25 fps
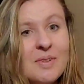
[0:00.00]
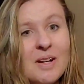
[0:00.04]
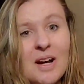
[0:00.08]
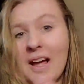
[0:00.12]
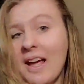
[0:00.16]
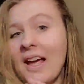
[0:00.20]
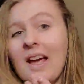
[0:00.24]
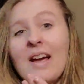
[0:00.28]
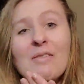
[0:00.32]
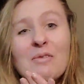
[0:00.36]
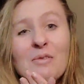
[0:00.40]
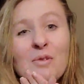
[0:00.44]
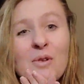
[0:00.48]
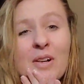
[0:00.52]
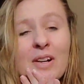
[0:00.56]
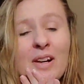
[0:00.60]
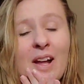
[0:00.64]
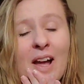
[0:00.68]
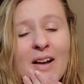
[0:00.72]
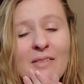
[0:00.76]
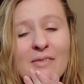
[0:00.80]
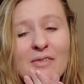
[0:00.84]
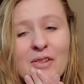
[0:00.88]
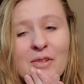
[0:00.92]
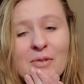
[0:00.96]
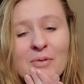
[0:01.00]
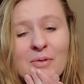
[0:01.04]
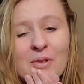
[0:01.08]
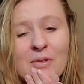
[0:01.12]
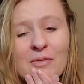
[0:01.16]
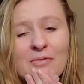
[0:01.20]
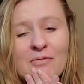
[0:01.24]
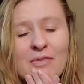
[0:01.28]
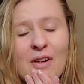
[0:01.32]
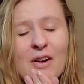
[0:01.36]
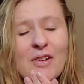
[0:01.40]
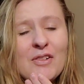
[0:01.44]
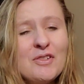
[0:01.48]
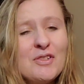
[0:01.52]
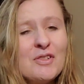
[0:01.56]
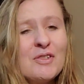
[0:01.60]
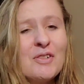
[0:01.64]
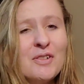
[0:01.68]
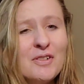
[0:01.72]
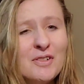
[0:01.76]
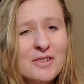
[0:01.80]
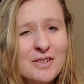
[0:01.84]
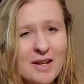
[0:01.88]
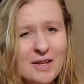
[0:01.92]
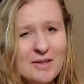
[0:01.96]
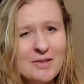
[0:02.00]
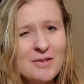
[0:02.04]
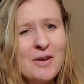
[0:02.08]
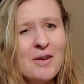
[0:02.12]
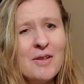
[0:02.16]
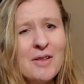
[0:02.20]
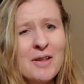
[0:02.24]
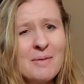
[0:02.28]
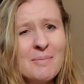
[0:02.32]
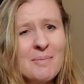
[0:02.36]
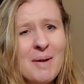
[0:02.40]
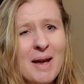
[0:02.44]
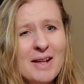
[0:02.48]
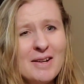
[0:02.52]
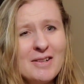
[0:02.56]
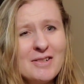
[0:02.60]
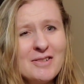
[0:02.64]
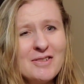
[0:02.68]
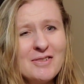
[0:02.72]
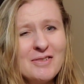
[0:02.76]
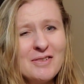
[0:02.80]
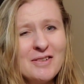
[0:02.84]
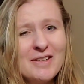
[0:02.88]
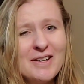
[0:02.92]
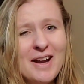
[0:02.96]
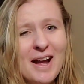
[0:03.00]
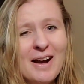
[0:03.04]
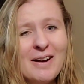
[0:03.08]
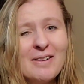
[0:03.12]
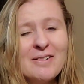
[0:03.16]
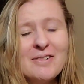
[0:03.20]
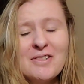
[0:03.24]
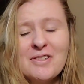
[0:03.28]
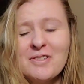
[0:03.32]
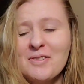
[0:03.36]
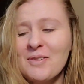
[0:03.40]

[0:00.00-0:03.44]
But I have one half of the room functional and that's all that matters for now.